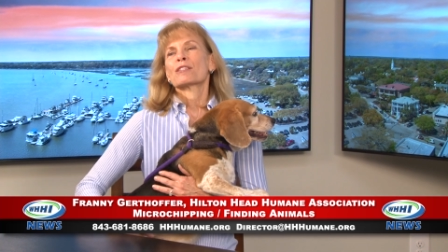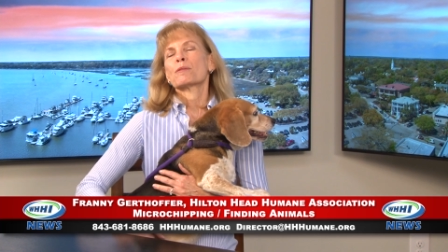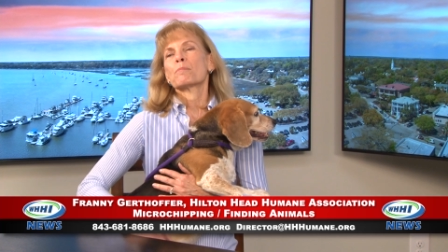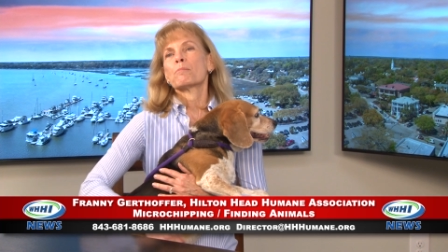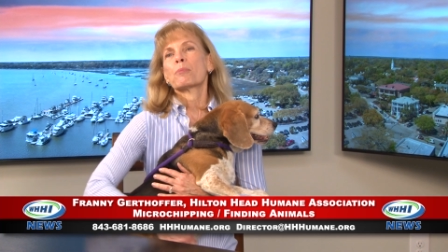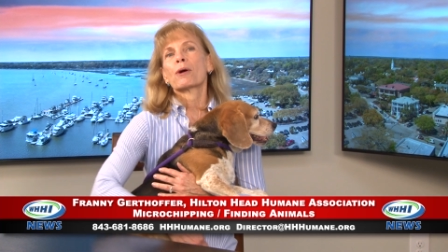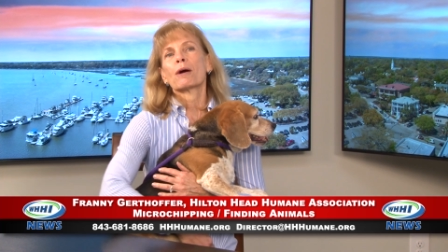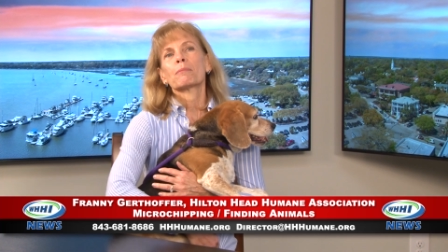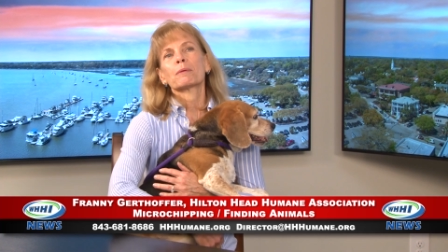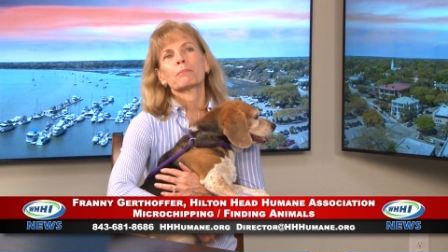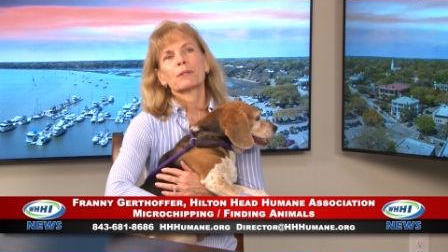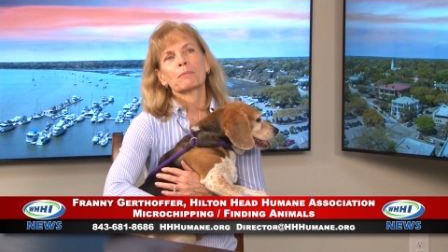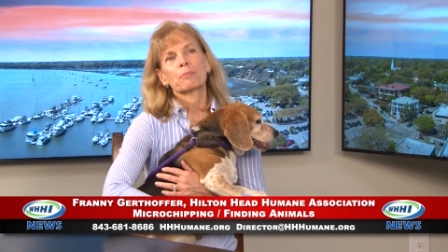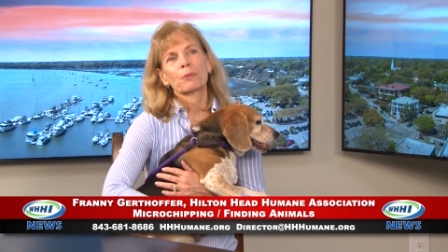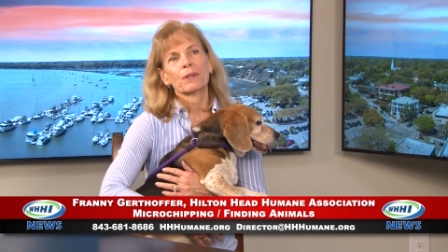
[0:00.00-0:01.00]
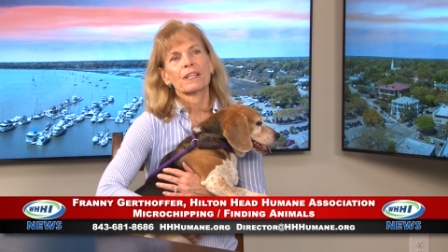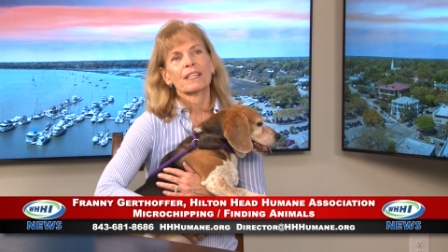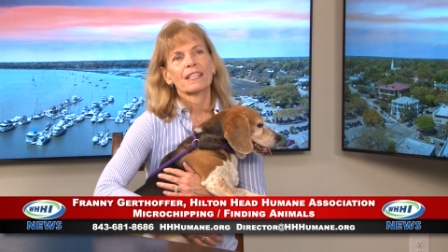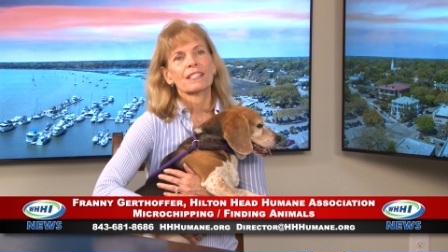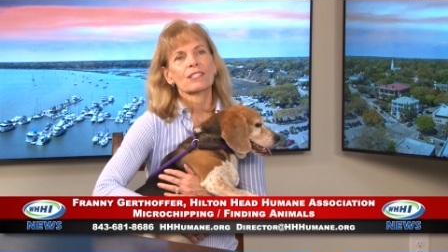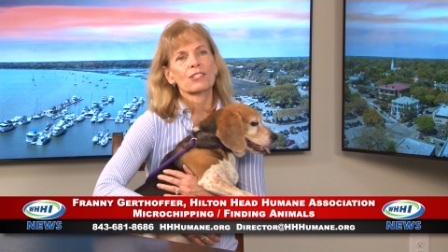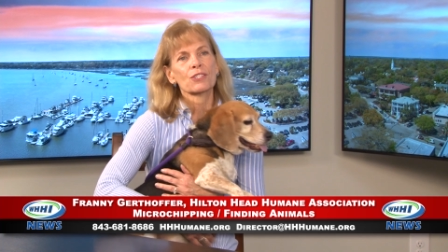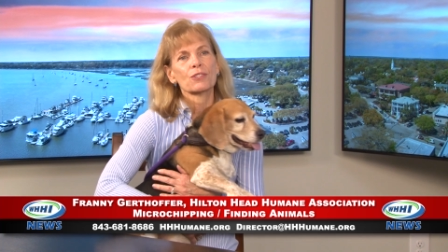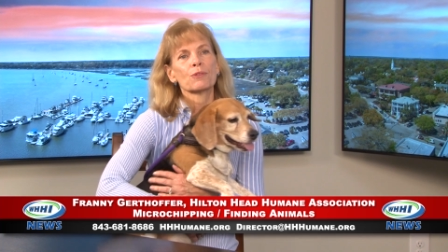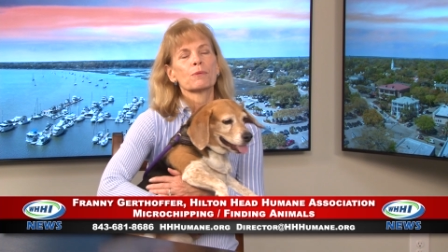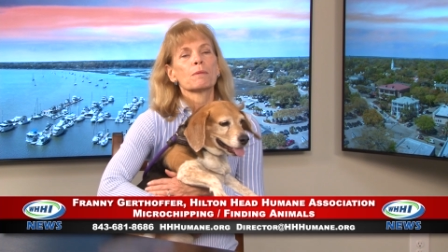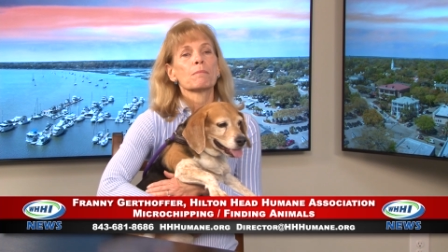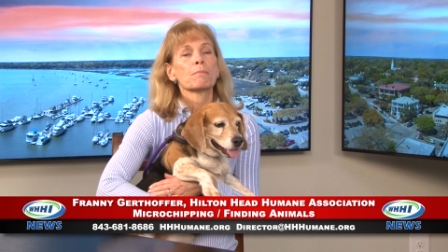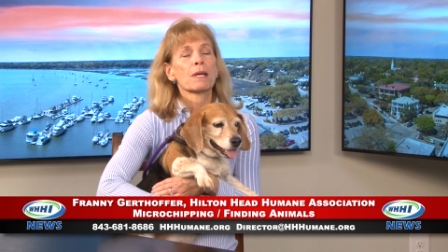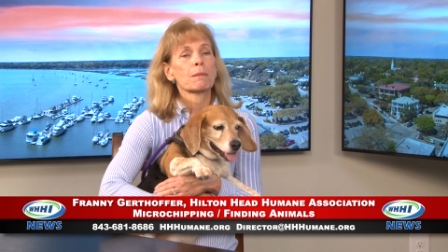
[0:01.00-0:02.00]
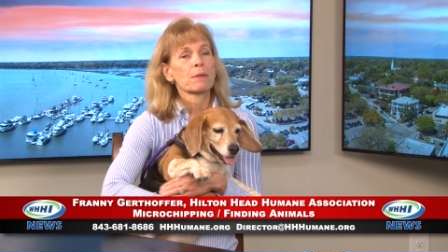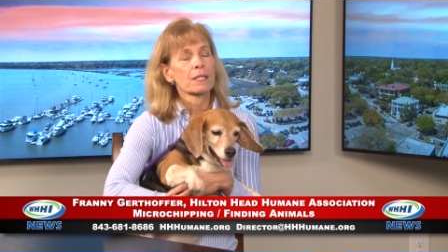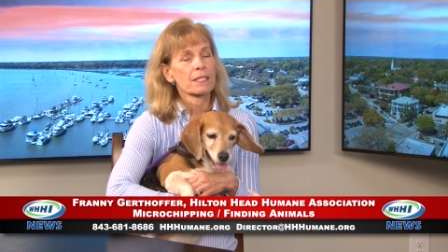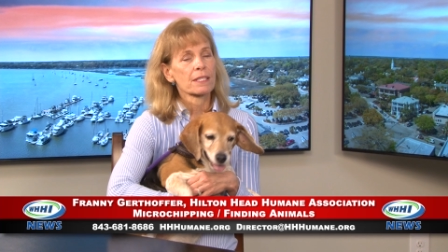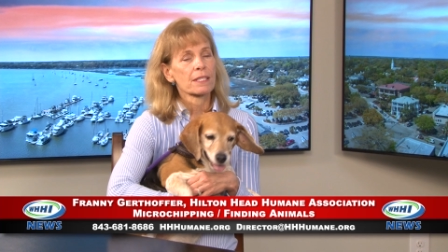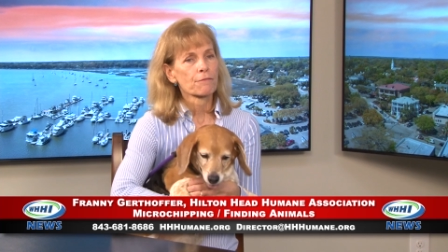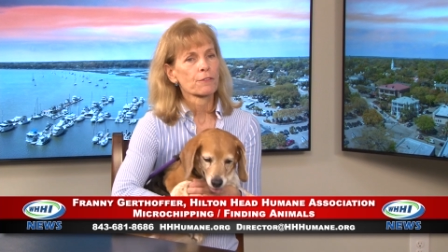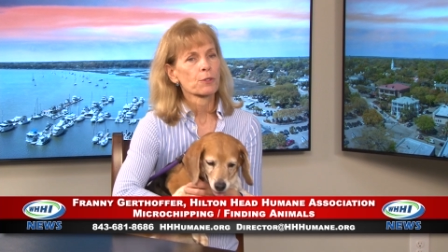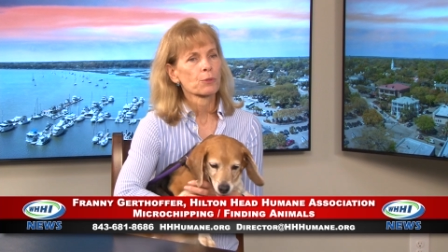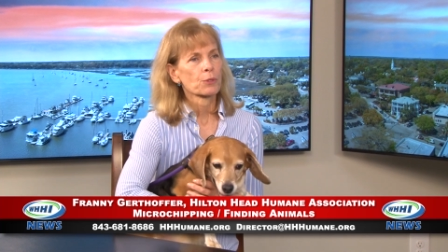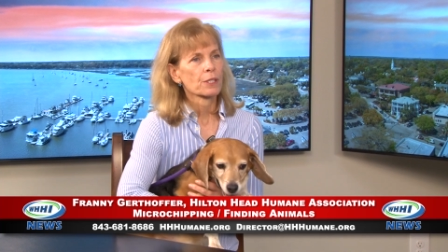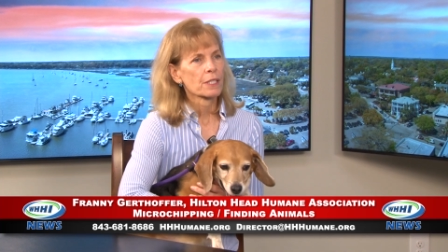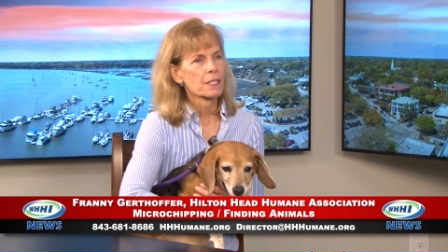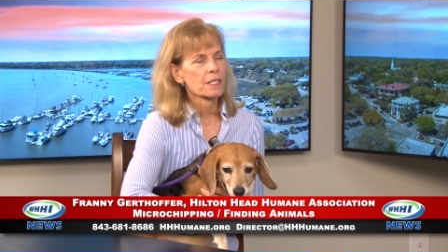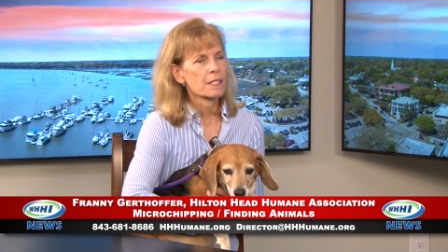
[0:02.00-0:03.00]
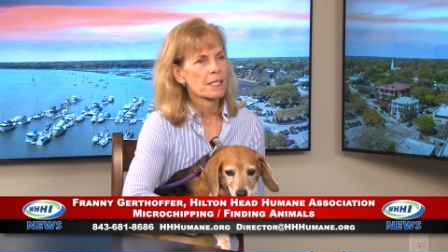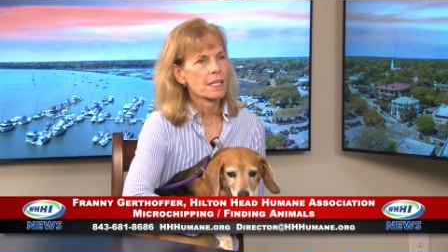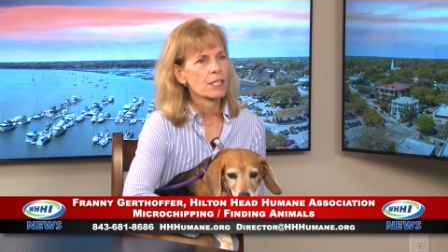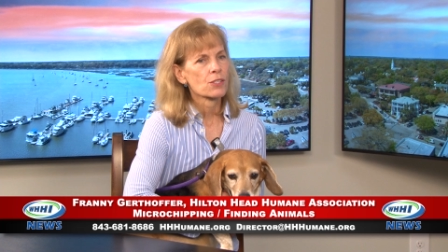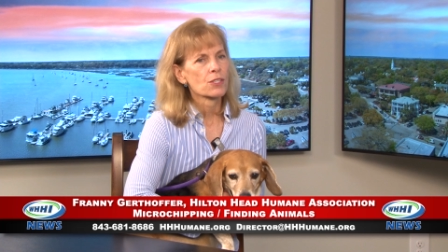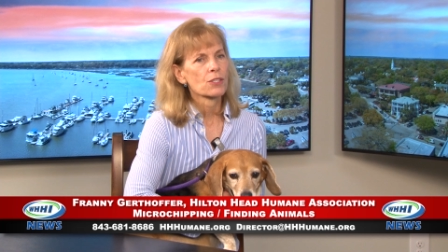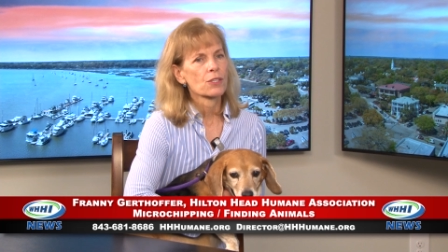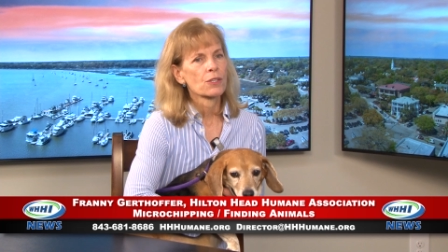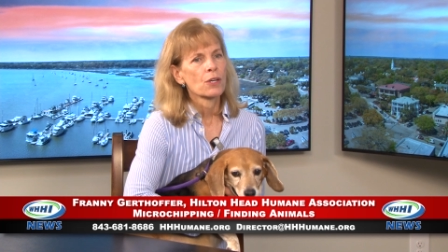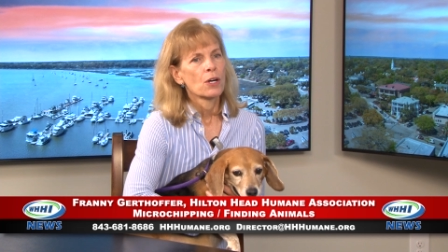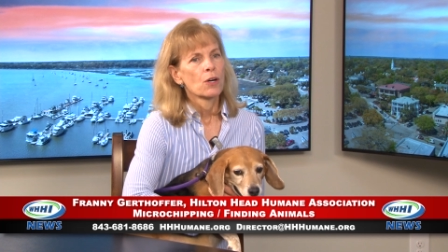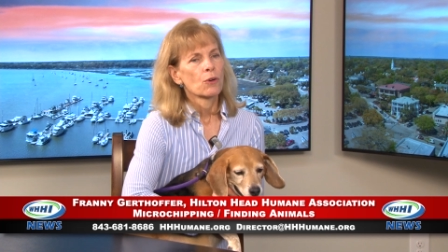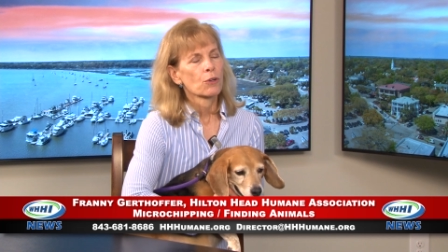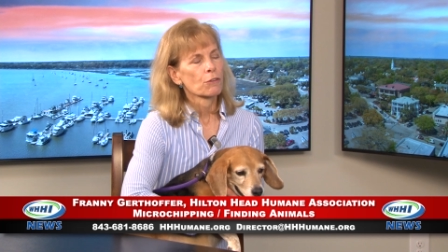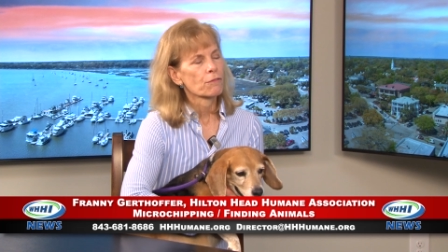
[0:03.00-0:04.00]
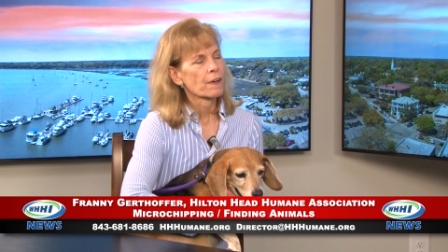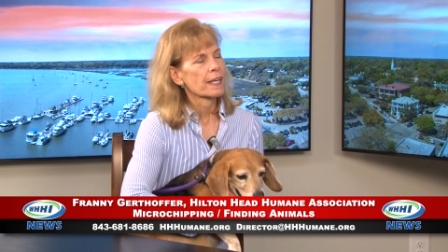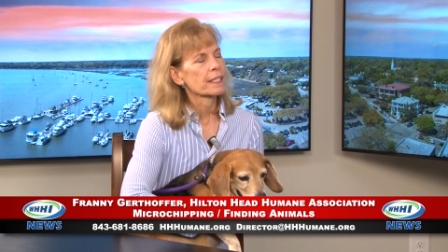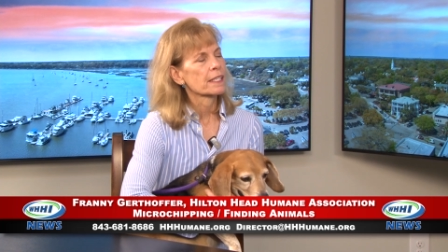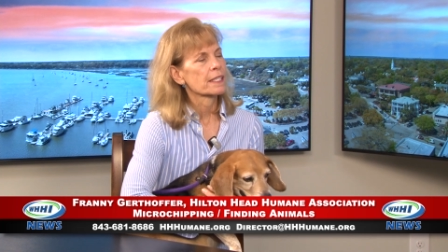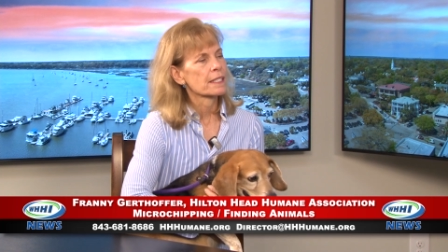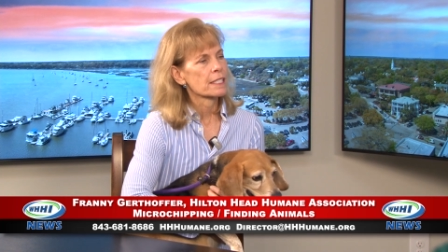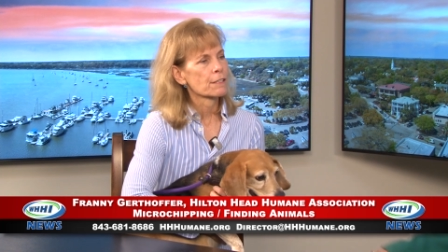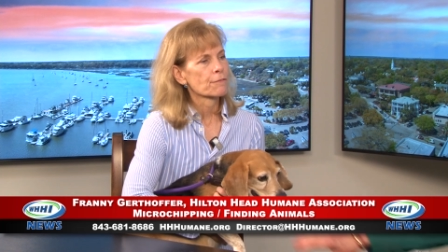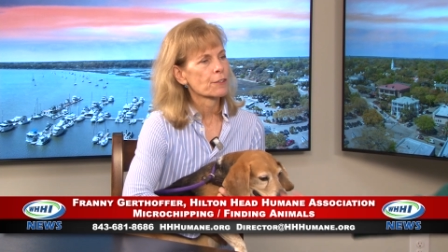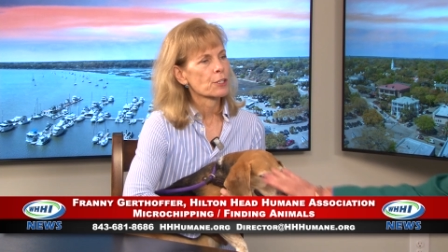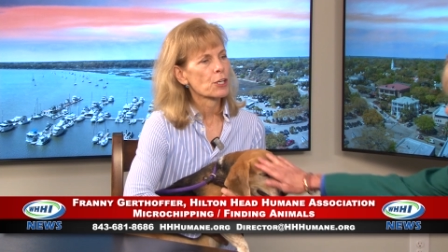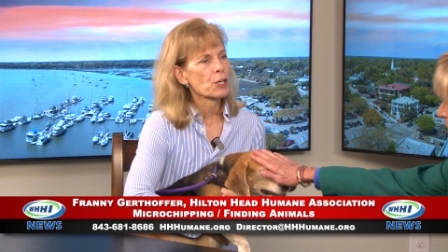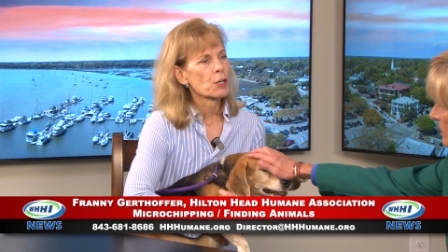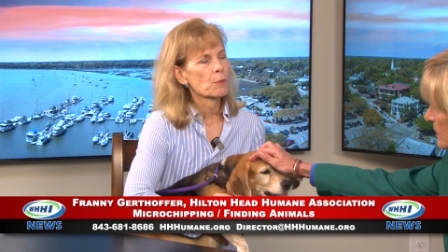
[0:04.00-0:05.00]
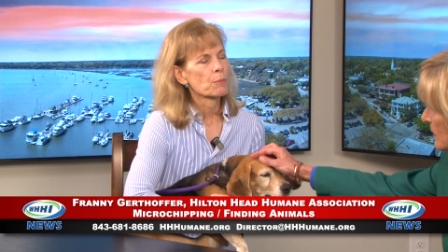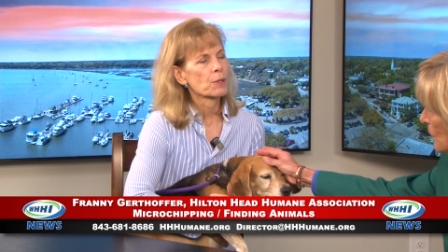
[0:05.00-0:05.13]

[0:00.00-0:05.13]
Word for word: to probably bring it to maybe a different organization or find it a different home,